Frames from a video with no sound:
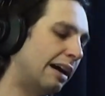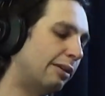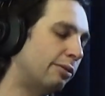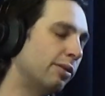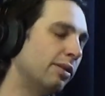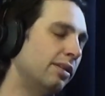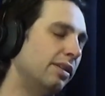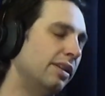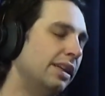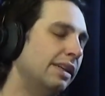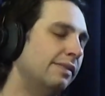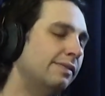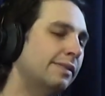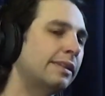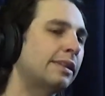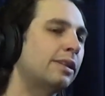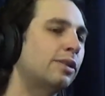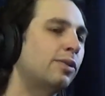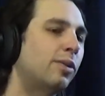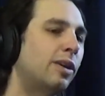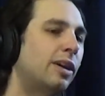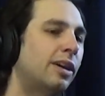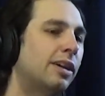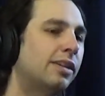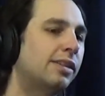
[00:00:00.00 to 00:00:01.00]
how
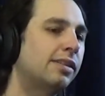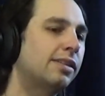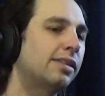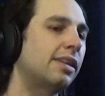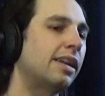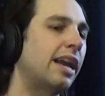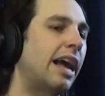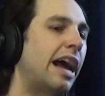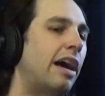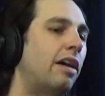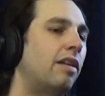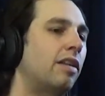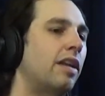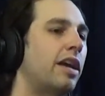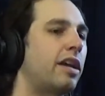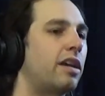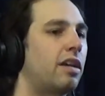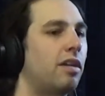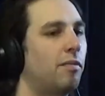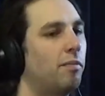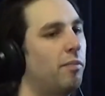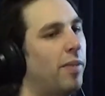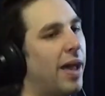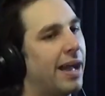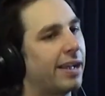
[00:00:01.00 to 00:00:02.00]
relieving it was and how,
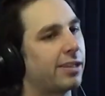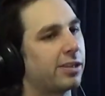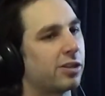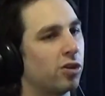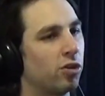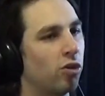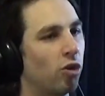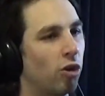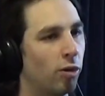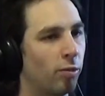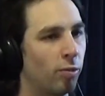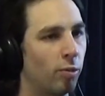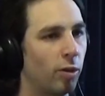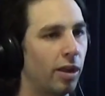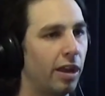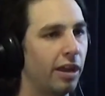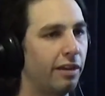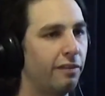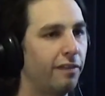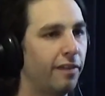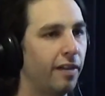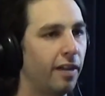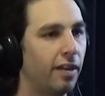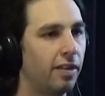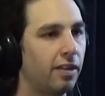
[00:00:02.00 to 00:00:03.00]
like, back to
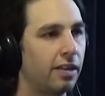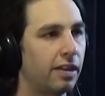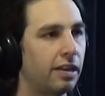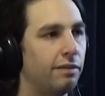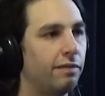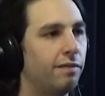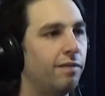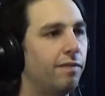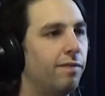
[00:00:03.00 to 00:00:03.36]
normal I felt.